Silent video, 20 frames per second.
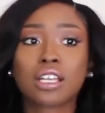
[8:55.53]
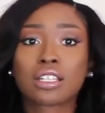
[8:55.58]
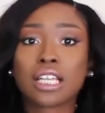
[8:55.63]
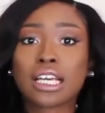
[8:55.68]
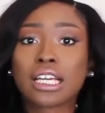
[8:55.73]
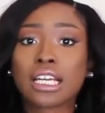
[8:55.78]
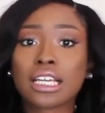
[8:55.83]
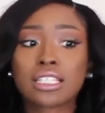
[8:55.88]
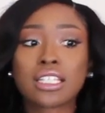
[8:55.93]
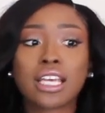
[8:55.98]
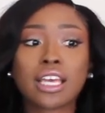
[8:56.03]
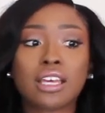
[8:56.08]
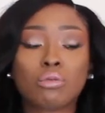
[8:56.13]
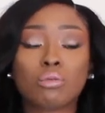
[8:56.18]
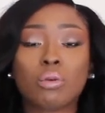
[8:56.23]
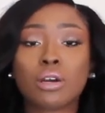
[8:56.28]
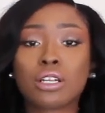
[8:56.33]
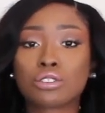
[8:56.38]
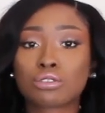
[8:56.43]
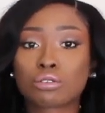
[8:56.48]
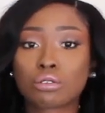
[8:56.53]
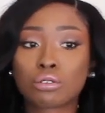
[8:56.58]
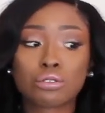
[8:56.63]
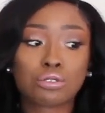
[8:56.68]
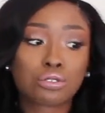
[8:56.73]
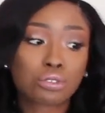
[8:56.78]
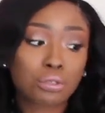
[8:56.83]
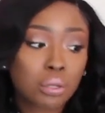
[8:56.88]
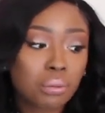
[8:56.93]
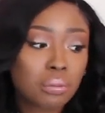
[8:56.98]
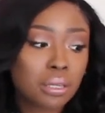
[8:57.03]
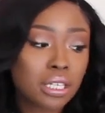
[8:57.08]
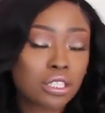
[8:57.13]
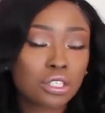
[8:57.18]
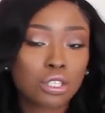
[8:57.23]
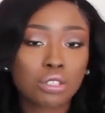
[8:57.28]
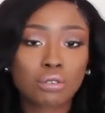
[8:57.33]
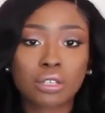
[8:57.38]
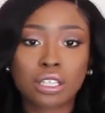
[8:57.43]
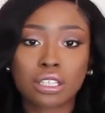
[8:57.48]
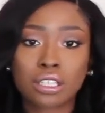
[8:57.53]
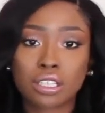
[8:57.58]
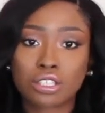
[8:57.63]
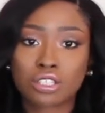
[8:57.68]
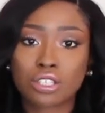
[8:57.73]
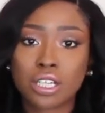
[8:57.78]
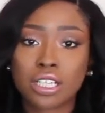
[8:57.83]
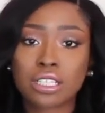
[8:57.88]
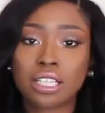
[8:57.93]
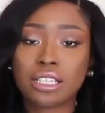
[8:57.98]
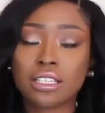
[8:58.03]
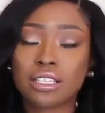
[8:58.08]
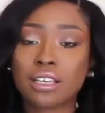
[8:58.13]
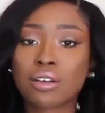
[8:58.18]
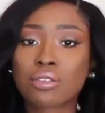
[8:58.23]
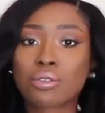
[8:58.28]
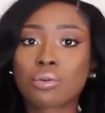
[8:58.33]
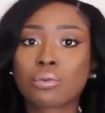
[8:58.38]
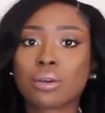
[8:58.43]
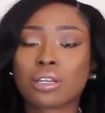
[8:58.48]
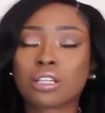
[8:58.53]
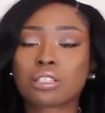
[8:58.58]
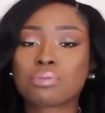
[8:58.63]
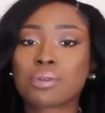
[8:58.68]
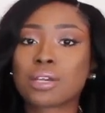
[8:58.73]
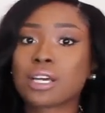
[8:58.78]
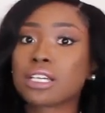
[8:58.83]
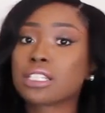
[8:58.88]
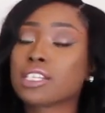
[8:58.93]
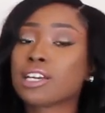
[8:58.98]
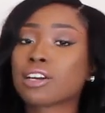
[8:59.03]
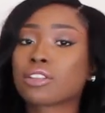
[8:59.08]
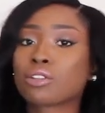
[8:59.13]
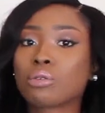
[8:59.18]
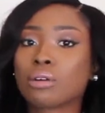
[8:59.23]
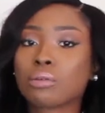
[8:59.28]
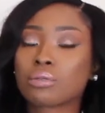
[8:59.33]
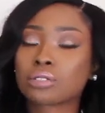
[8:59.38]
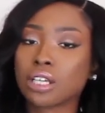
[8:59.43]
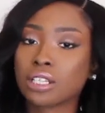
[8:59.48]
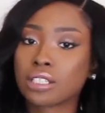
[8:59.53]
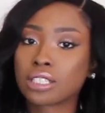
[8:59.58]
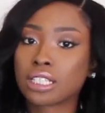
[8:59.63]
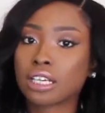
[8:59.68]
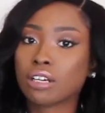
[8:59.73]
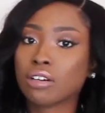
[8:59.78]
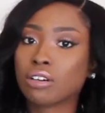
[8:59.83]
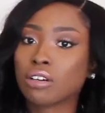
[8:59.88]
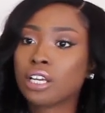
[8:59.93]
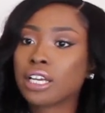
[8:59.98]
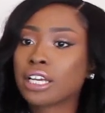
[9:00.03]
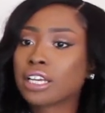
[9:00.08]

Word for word: Like I said, what drew, drew me to get this dress and the other one is because the other one was on sale.